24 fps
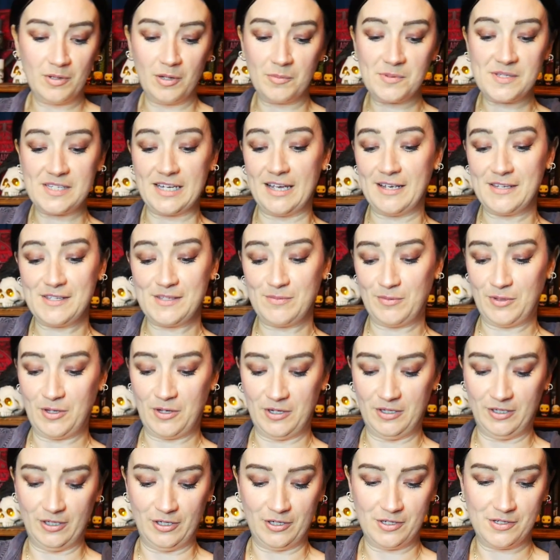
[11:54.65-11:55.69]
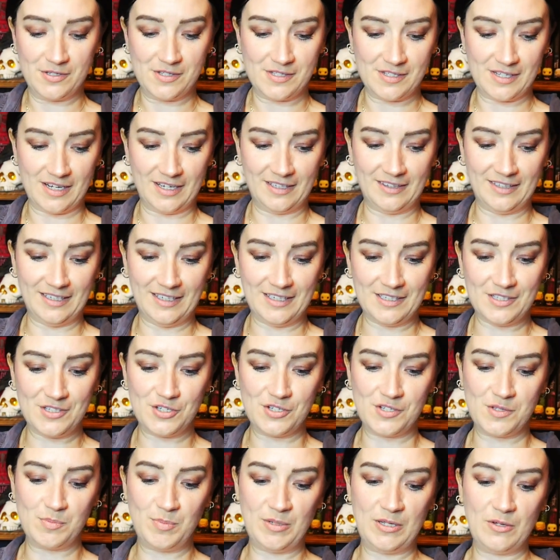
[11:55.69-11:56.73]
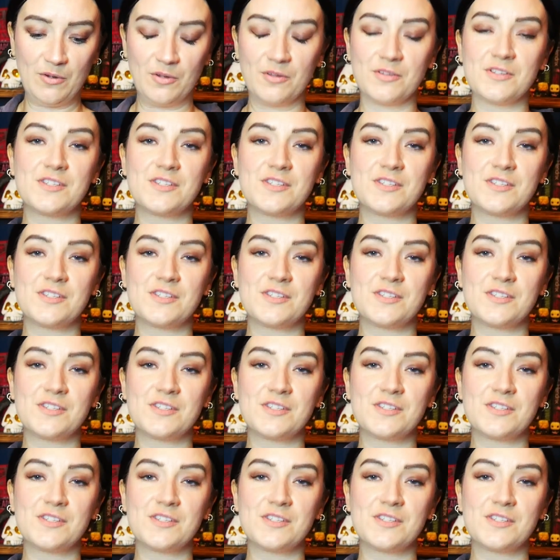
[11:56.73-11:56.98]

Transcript: obsessed with how it looks. I think it's just beyond